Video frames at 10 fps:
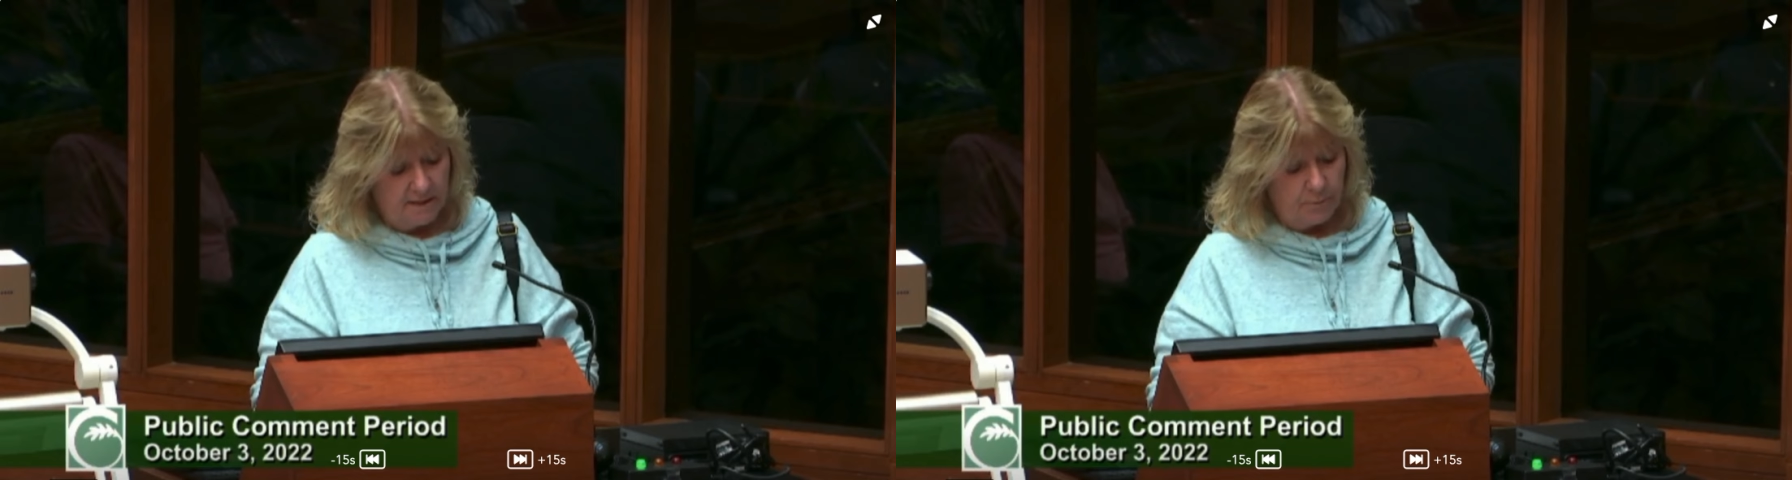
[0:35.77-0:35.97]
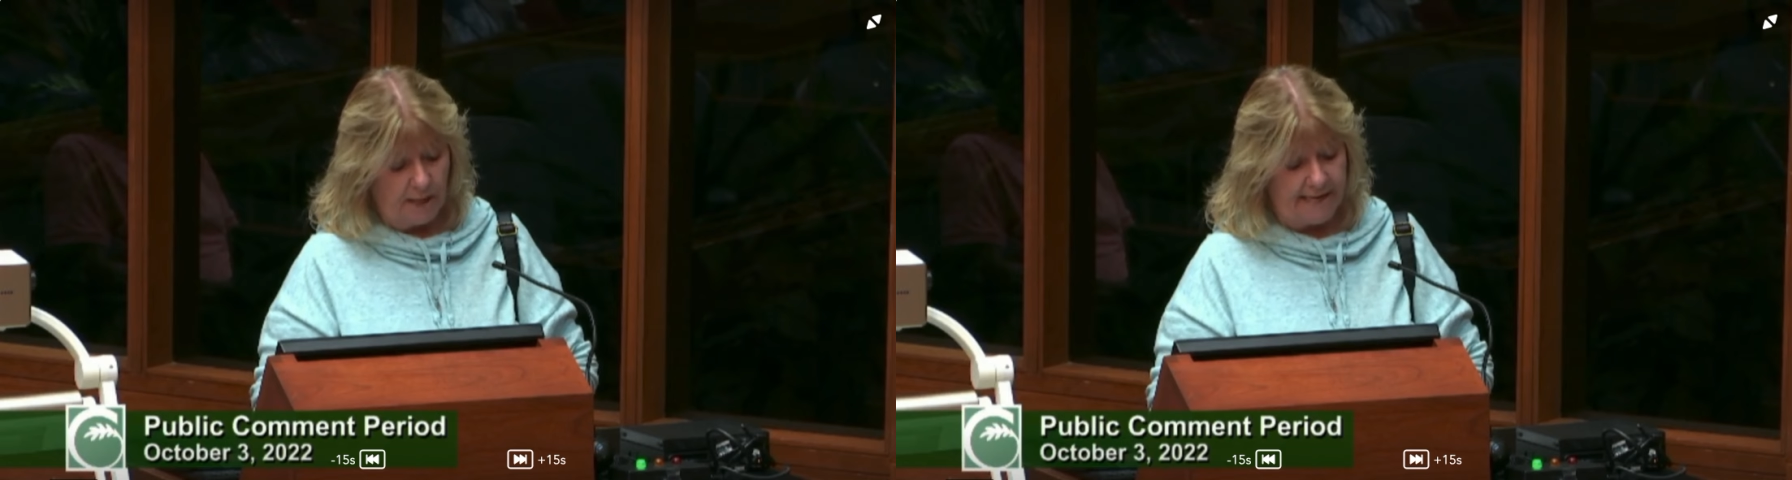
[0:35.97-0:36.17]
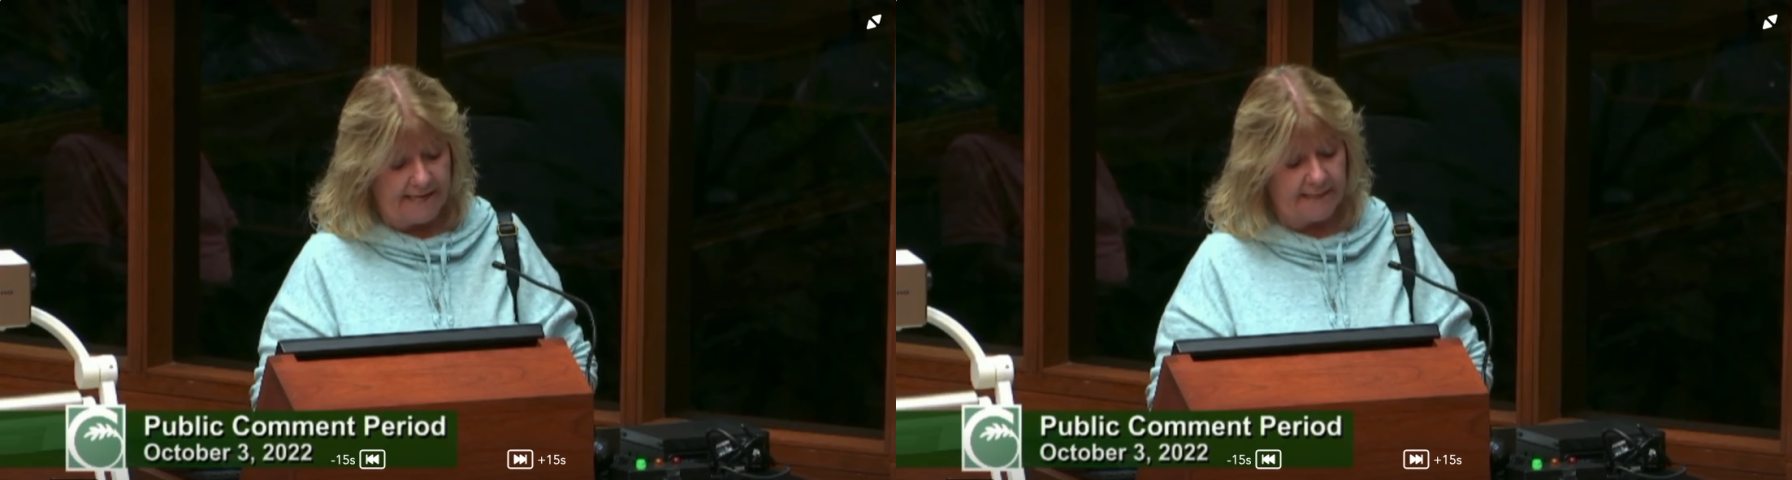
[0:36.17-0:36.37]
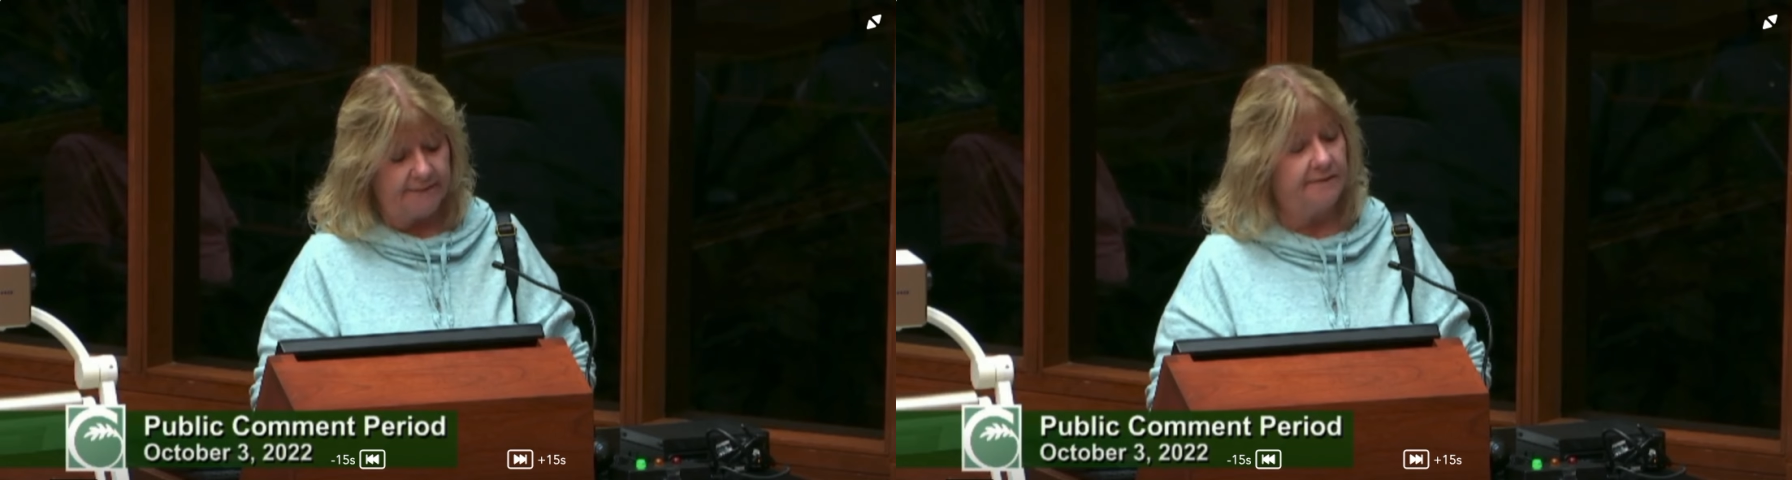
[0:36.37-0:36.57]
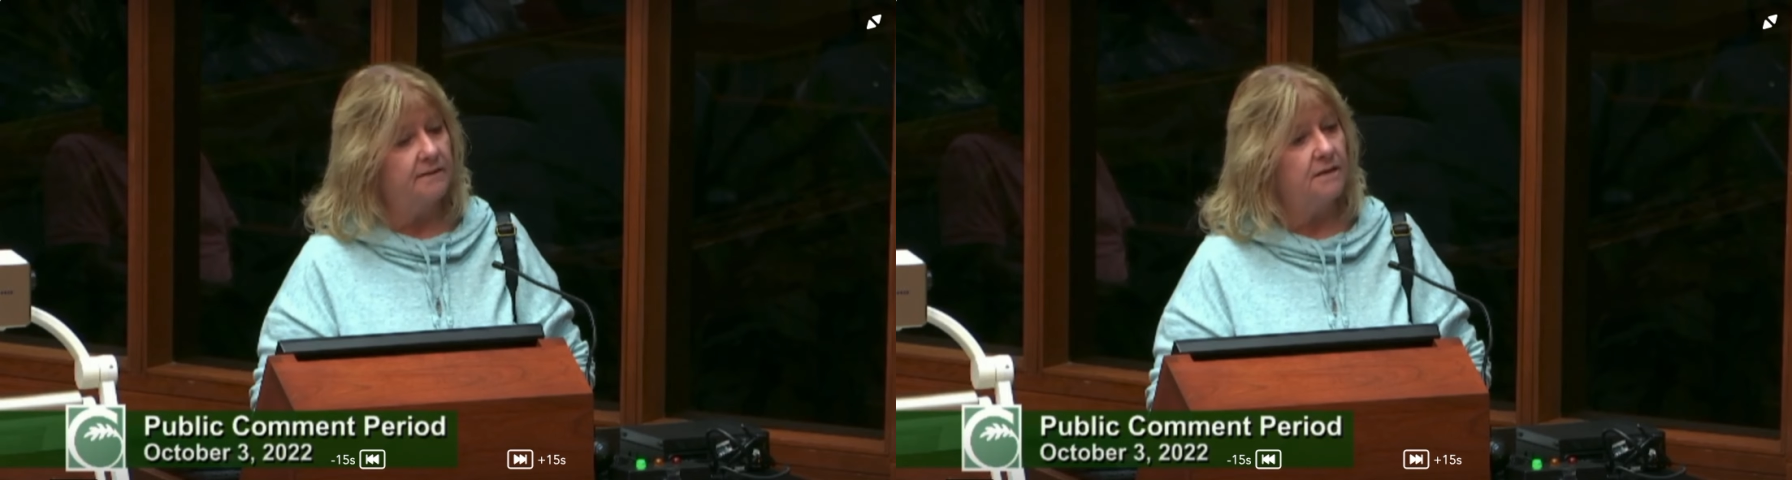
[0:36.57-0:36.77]

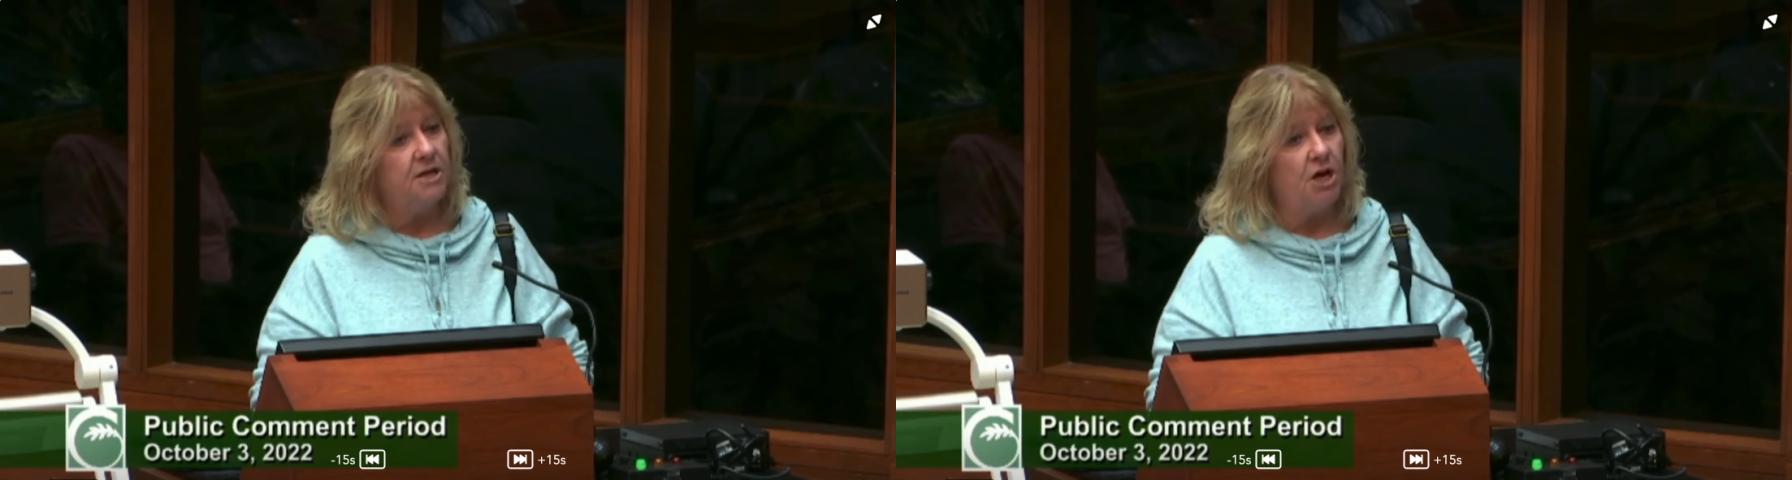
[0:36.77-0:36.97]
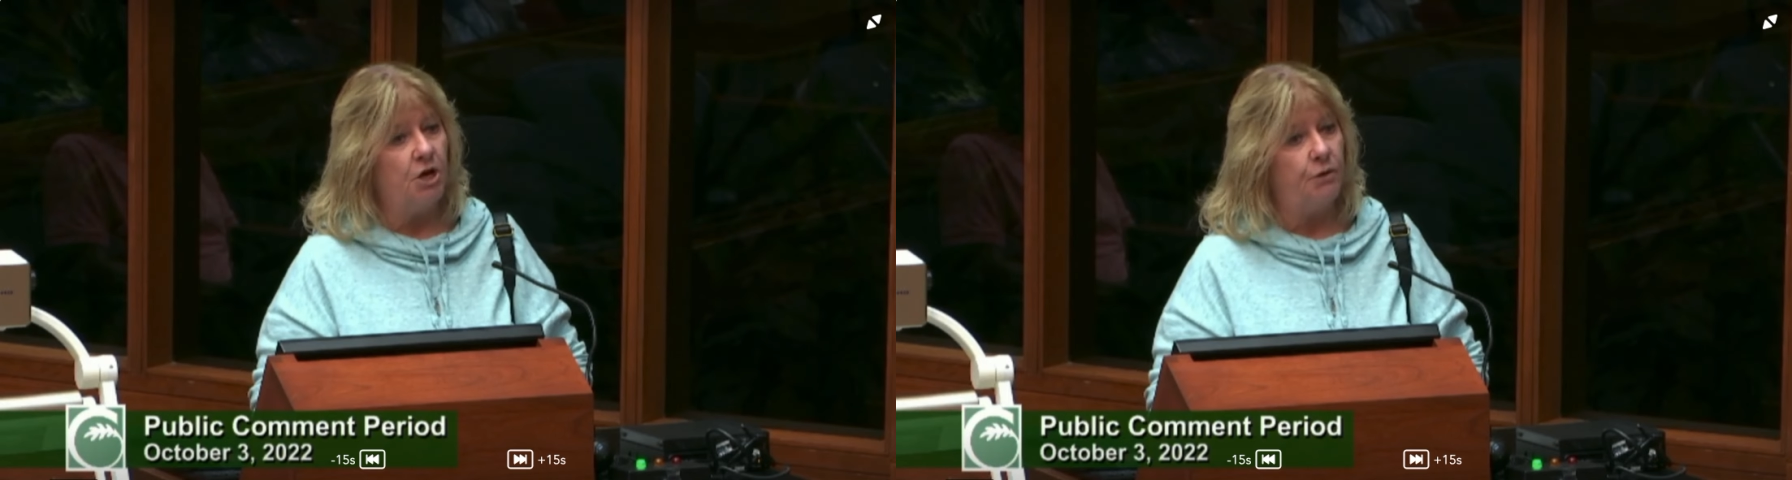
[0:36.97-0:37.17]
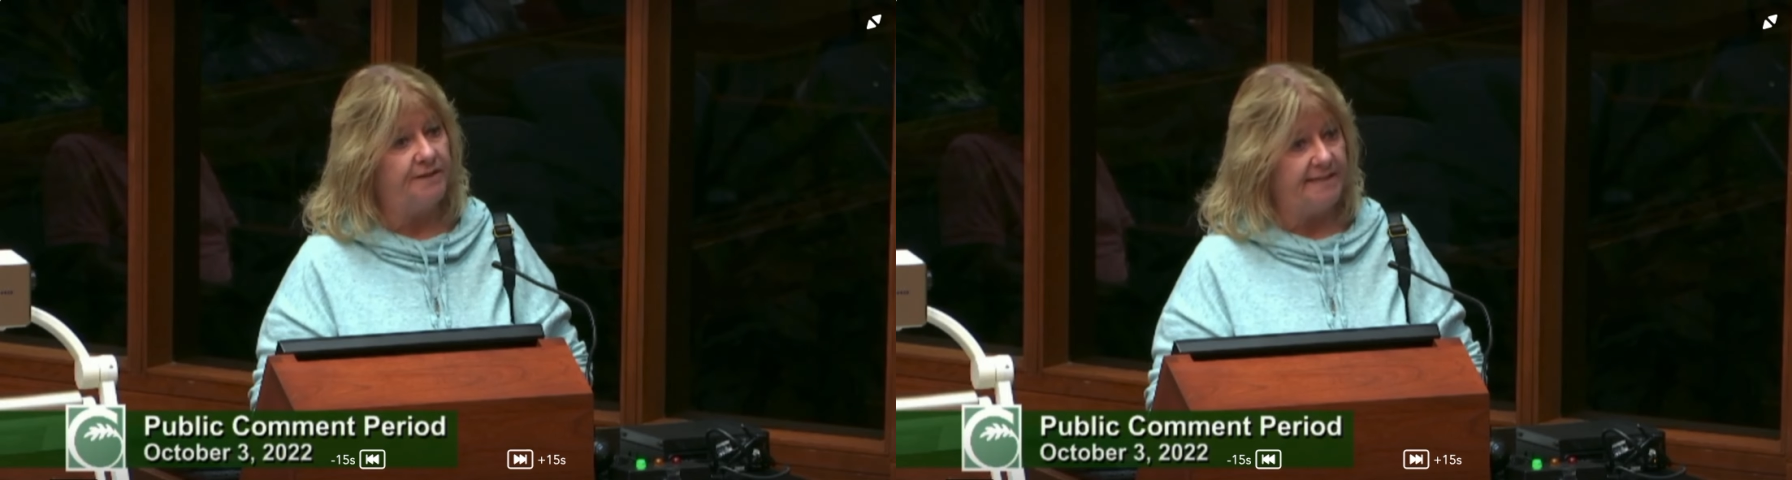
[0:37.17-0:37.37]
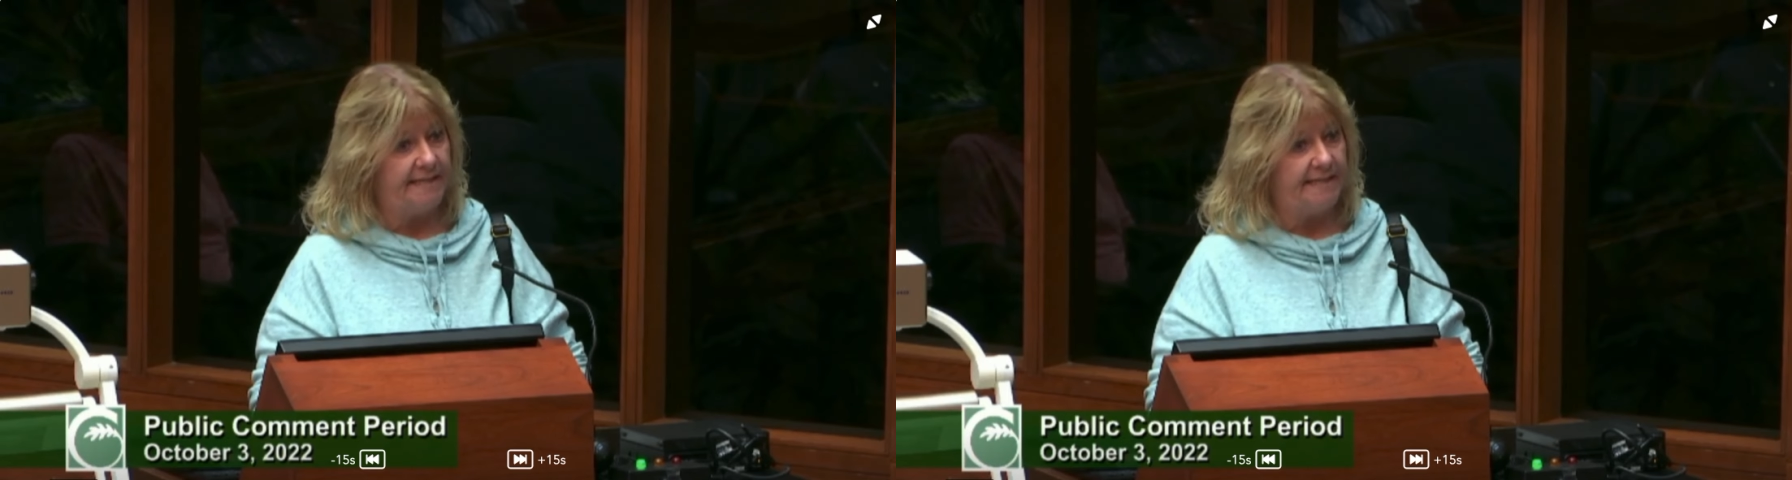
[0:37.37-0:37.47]
blankets, coats,